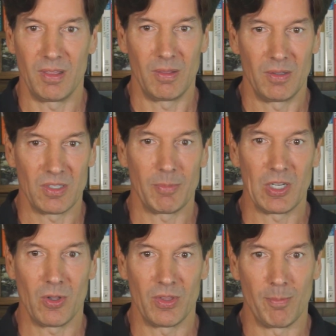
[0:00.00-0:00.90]
something
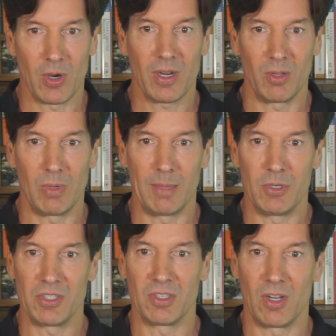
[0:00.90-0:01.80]
called the mark of the web,
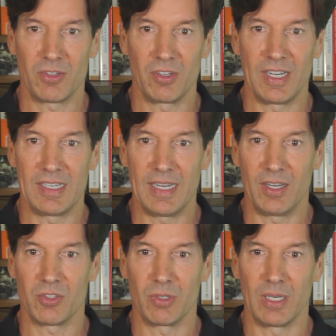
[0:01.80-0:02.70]
which is an alternate data
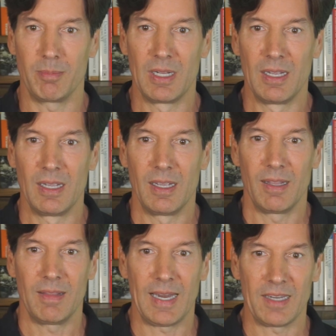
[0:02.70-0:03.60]
stream
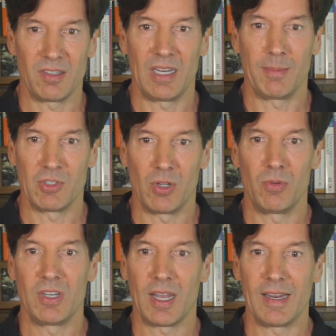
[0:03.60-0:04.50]
that has the name
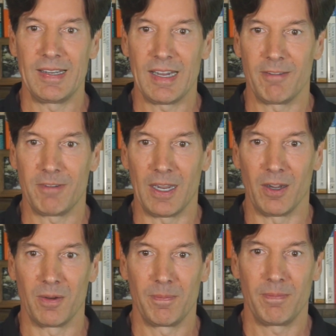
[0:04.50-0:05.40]

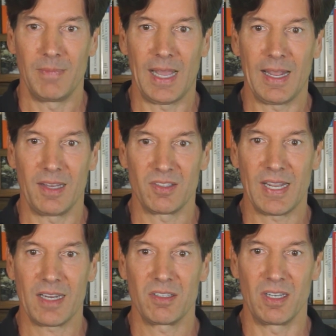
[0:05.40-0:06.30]
zone.identifier. That has
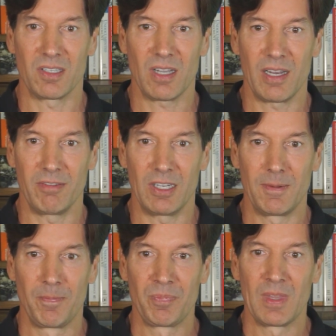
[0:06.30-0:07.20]
text inside of it,
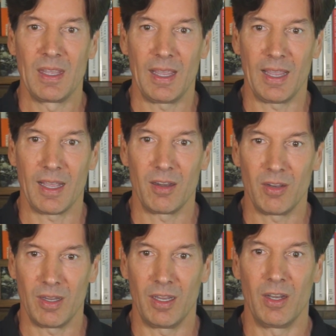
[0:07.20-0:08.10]
and
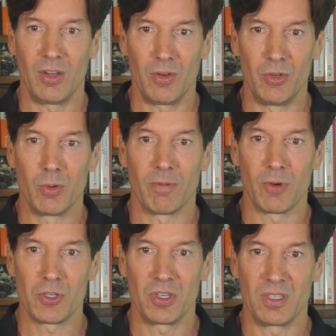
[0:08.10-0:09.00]
in newer
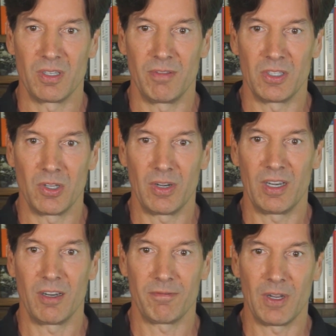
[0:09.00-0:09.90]
versions of the zone
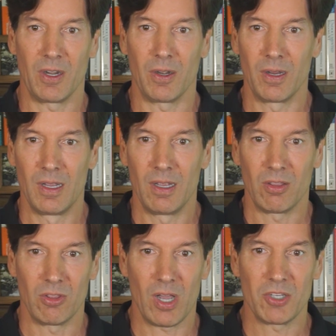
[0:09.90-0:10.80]
identifier
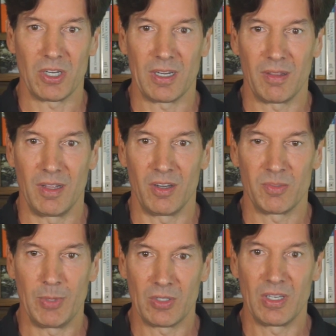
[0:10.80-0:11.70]
logic that is
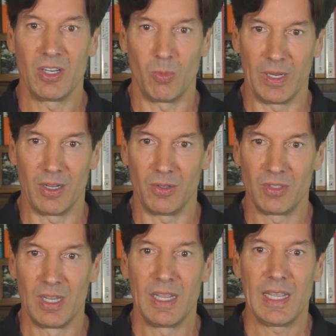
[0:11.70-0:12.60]
built into Windows,
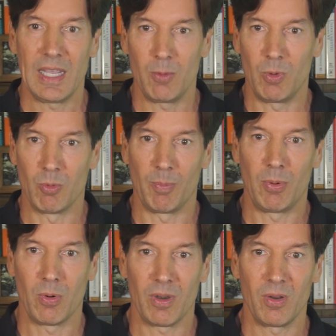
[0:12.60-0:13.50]
it will
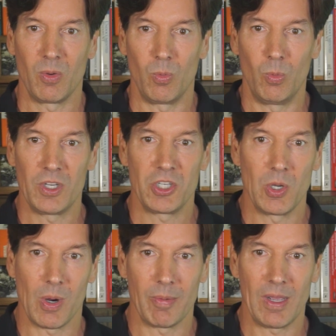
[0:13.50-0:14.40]
report which
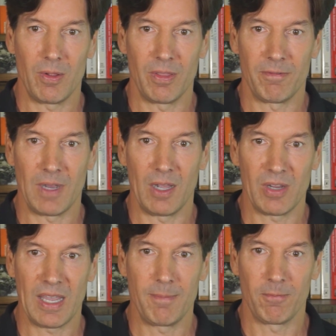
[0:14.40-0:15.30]
URL the file
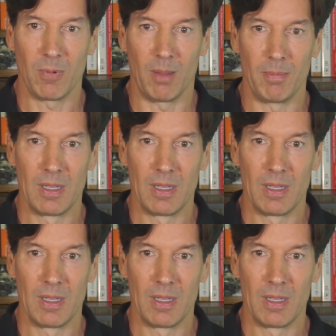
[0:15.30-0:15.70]
came from.